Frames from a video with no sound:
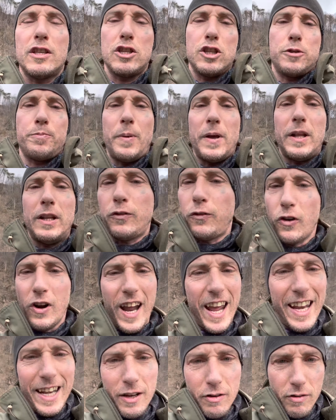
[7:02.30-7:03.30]
suspended for
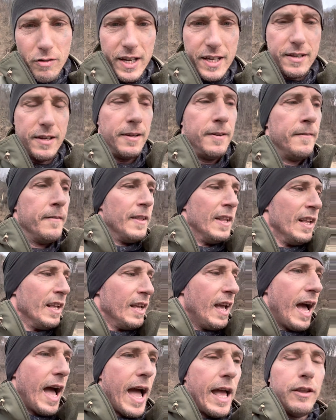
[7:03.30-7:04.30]
any reason
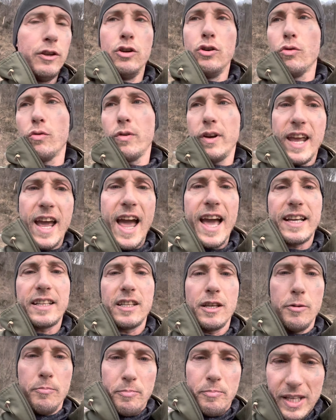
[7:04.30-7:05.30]
and you
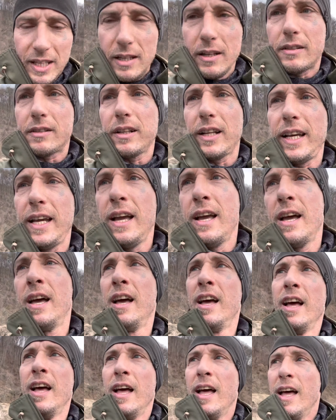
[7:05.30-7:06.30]
react immediately,
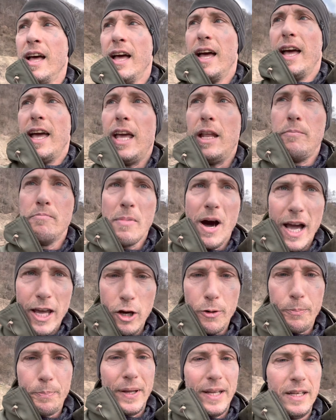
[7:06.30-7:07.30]
in my
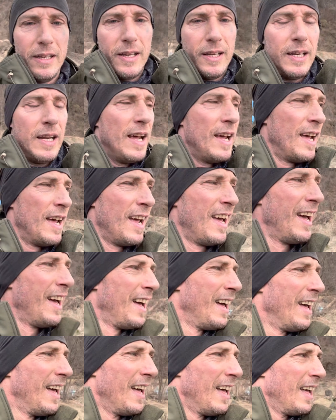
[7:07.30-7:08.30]
opinion,
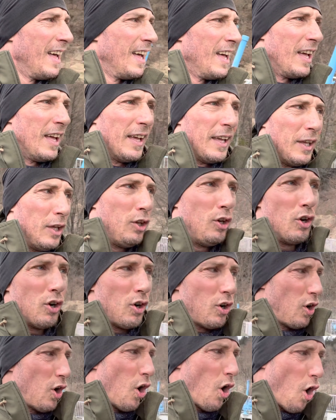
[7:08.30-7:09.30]

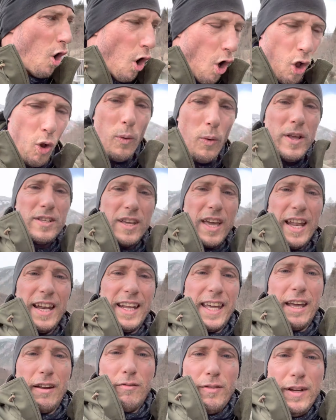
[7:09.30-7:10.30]
you're always gonna
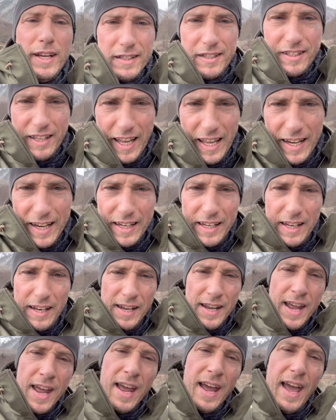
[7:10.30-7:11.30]
get reinstated,
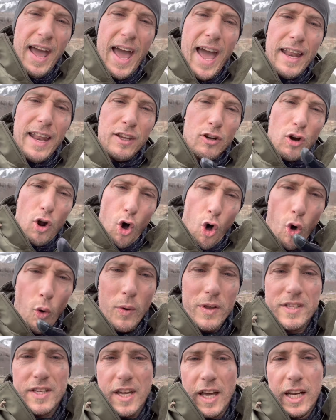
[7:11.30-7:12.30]
and you're
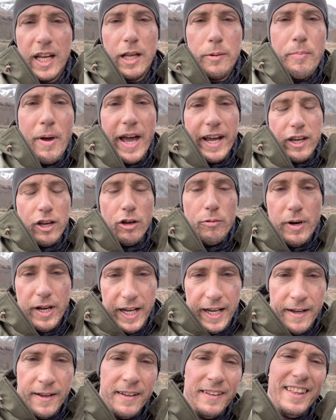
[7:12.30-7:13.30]
always gonna get back your
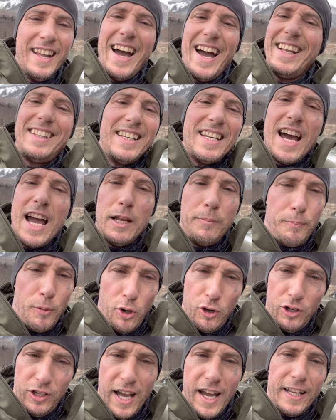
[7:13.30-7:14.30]
money.
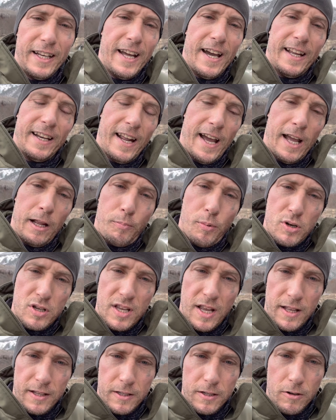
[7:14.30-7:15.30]

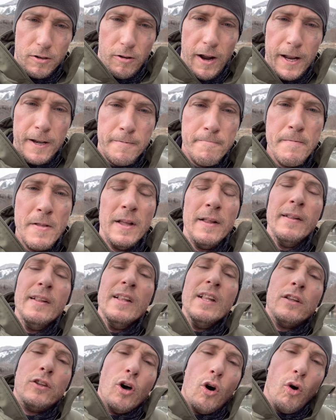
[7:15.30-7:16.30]
99.999%, right?
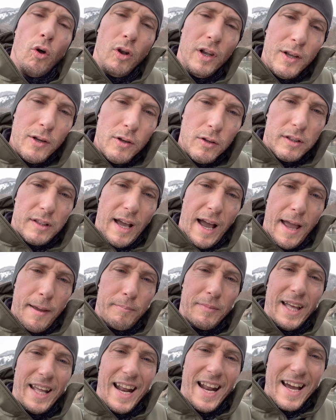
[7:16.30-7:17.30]
The only
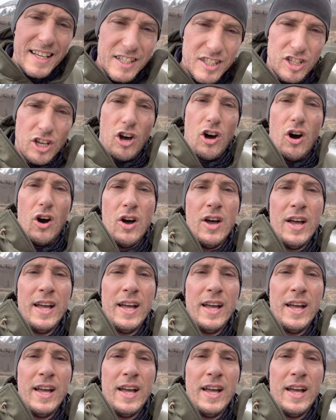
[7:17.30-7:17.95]
time that I saw